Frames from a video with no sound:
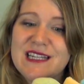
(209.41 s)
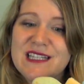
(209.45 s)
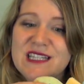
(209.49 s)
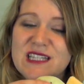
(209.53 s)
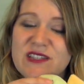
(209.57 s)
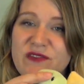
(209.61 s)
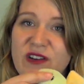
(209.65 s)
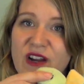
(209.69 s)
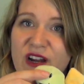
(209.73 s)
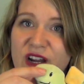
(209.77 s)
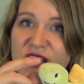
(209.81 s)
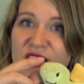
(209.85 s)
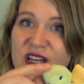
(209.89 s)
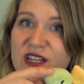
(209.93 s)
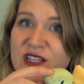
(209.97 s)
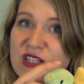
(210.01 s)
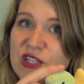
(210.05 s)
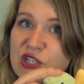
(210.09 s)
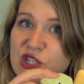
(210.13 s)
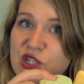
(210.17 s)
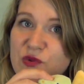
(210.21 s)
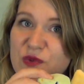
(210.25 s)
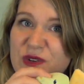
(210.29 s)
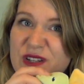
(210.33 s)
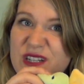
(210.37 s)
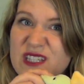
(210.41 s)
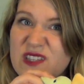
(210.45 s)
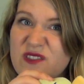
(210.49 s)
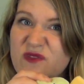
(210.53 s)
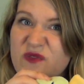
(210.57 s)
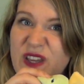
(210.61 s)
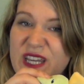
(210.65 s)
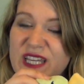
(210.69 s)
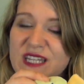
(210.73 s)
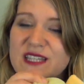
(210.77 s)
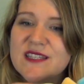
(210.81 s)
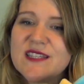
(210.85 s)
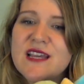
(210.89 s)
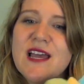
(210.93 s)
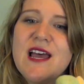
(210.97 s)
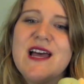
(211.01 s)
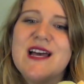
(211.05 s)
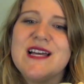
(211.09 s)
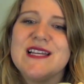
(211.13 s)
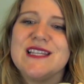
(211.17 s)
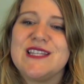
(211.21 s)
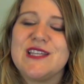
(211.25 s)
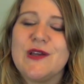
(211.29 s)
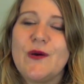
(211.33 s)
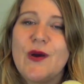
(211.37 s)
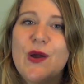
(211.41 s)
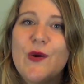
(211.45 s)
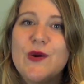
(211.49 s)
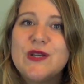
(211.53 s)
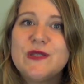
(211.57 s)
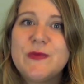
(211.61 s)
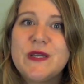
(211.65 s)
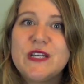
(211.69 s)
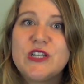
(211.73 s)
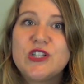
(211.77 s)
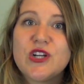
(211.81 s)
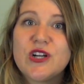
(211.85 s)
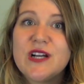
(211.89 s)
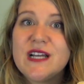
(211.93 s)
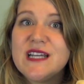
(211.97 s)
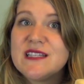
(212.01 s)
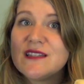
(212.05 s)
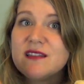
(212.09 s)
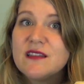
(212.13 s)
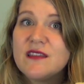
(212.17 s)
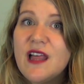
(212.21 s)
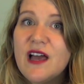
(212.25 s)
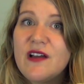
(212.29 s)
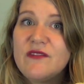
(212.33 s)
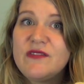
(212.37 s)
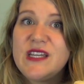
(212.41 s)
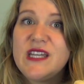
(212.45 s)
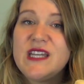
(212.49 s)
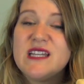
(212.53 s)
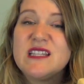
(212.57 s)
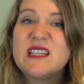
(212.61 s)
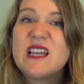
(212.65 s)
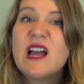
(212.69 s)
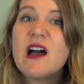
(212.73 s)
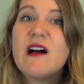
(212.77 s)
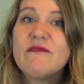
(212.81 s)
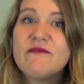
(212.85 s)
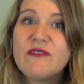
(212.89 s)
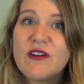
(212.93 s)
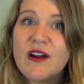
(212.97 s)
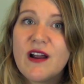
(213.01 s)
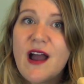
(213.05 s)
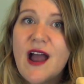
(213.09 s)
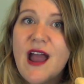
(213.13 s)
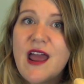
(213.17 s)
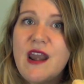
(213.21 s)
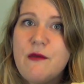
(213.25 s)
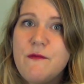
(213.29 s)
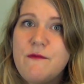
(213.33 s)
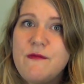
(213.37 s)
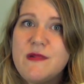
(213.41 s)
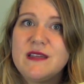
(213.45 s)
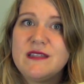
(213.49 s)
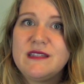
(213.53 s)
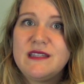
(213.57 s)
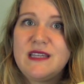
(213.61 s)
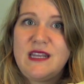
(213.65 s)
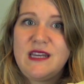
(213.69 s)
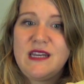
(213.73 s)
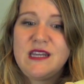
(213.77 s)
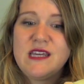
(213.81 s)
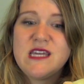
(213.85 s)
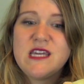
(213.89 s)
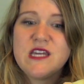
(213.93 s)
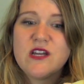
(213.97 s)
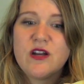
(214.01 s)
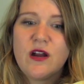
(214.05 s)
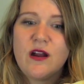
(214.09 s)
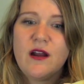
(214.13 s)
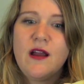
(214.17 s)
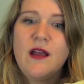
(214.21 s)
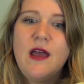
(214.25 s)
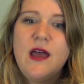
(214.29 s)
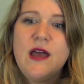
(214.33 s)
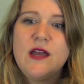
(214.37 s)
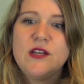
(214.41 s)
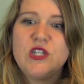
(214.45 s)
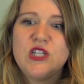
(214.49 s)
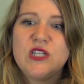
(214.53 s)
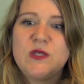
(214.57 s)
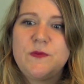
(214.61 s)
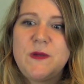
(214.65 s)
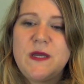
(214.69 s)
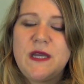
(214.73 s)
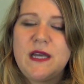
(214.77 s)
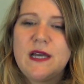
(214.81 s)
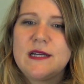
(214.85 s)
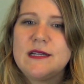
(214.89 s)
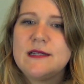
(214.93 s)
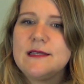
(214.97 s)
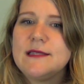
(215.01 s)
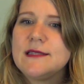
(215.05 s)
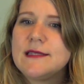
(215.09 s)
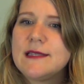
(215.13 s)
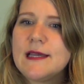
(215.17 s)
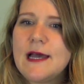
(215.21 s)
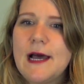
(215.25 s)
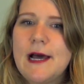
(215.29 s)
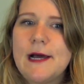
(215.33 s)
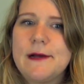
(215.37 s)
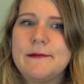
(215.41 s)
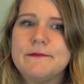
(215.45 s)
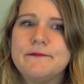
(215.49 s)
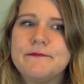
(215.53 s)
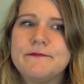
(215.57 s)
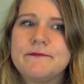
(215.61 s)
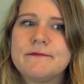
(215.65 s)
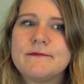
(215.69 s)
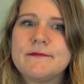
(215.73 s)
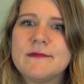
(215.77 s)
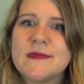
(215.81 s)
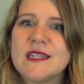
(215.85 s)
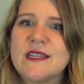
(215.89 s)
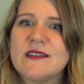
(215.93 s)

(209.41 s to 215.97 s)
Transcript: It's very good to chew on his face. So I always make sure his lovey, his comfort item is in here just because um,